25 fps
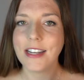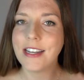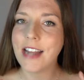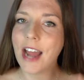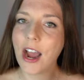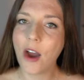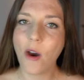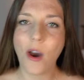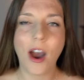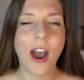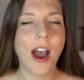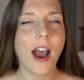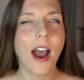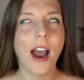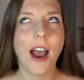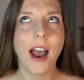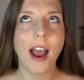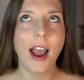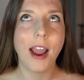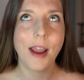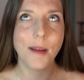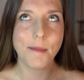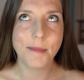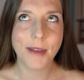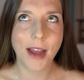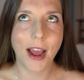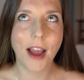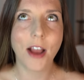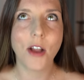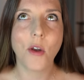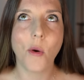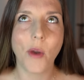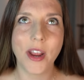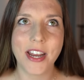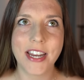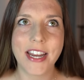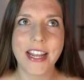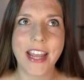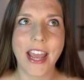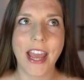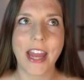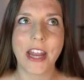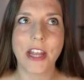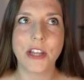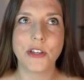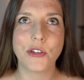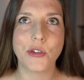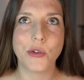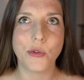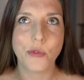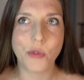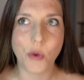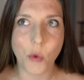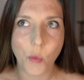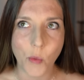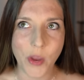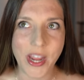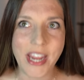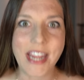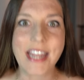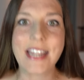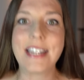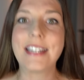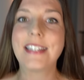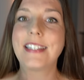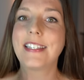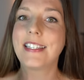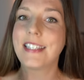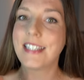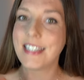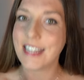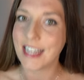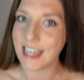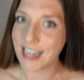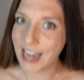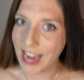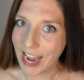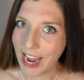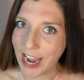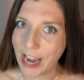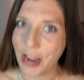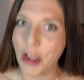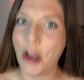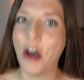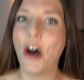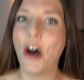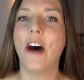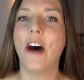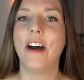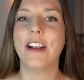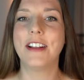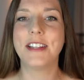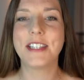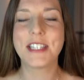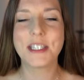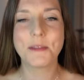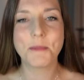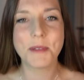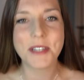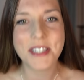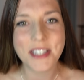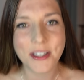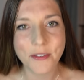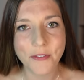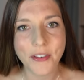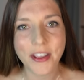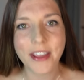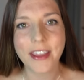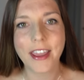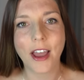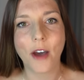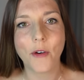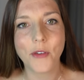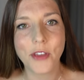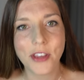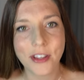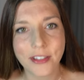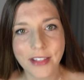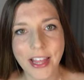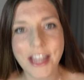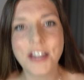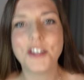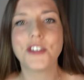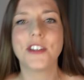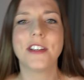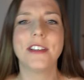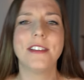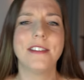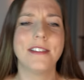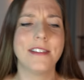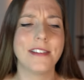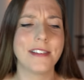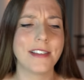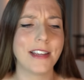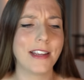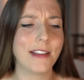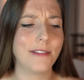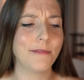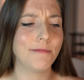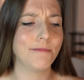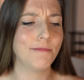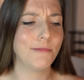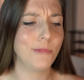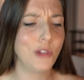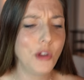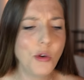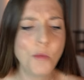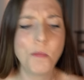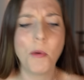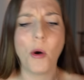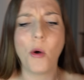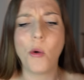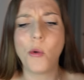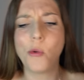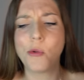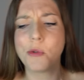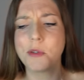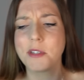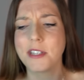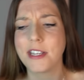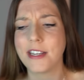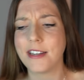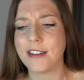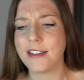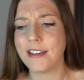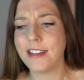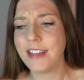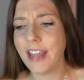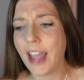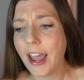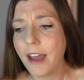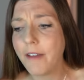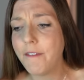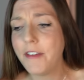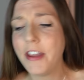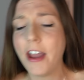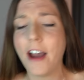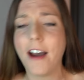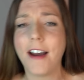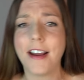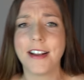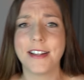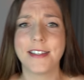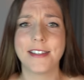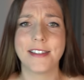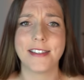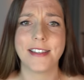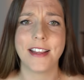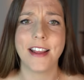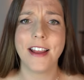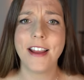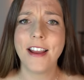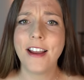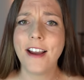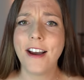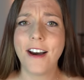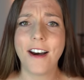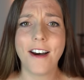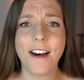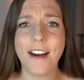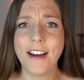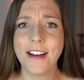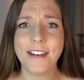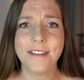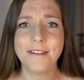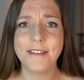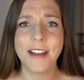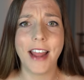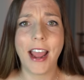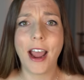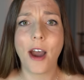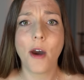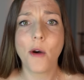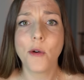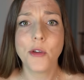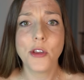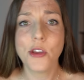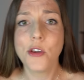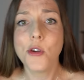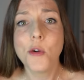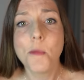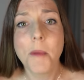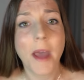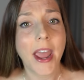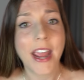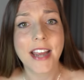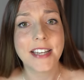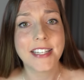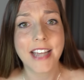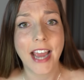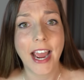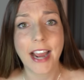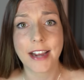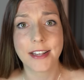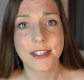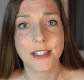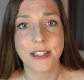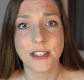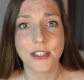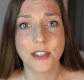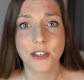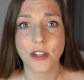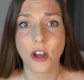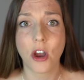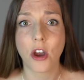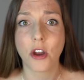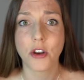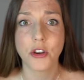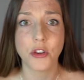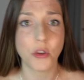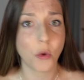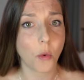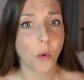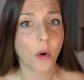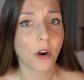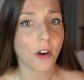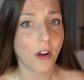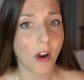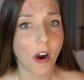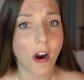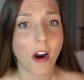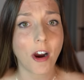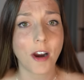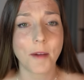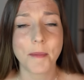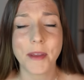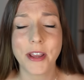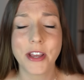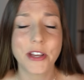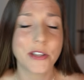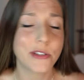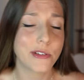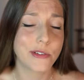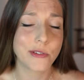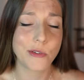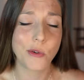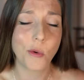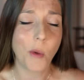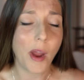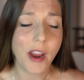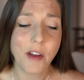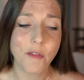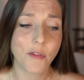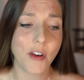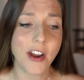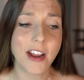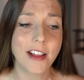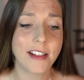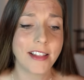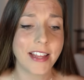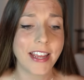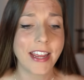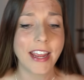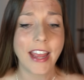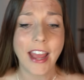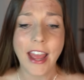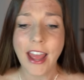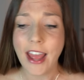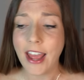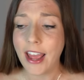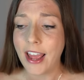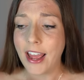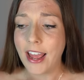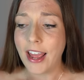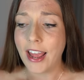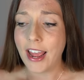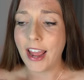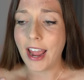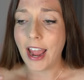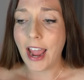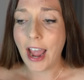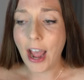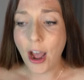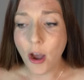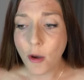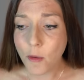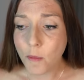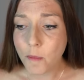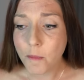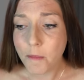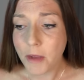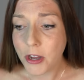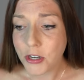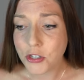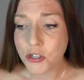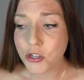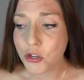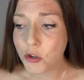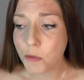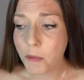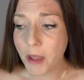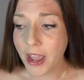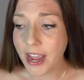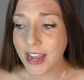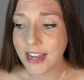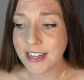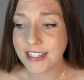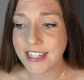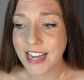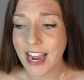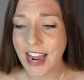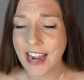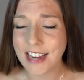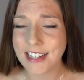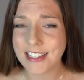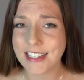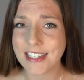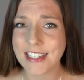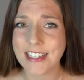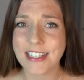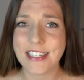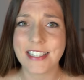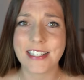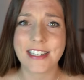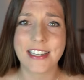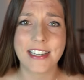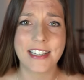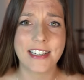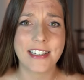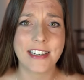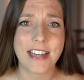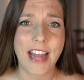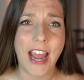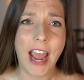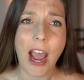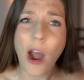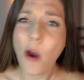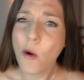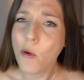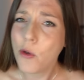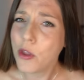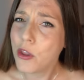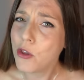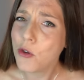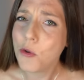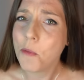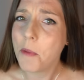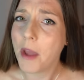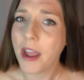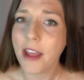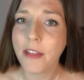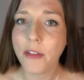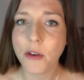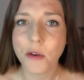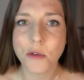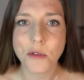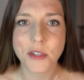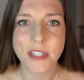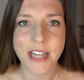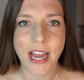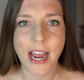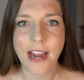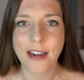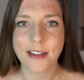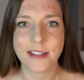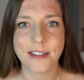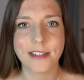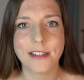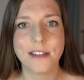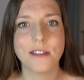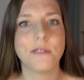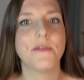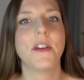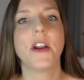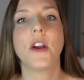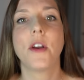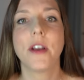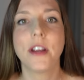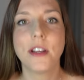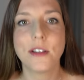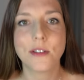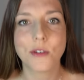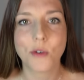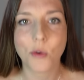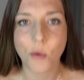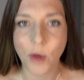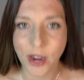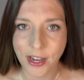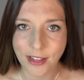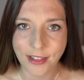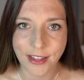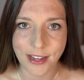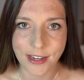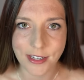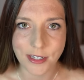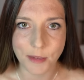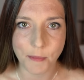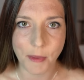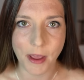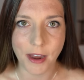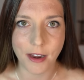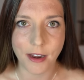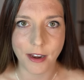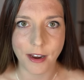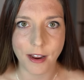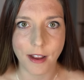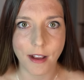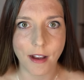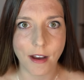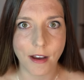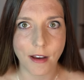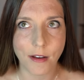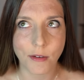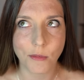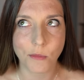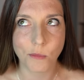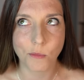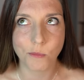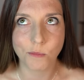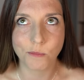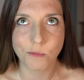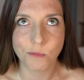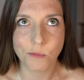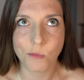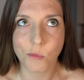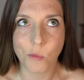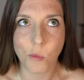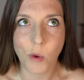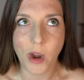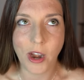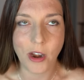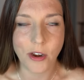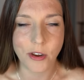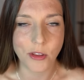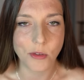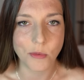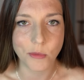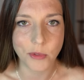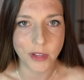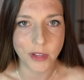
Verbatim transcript: Now, I'm not going to get into the weeds today on specific calculations and loopholes and caveats on how you pay taxes on your car because quite frankly, how much you pay in taxes and how you pay those taxes varies greatly depending on where you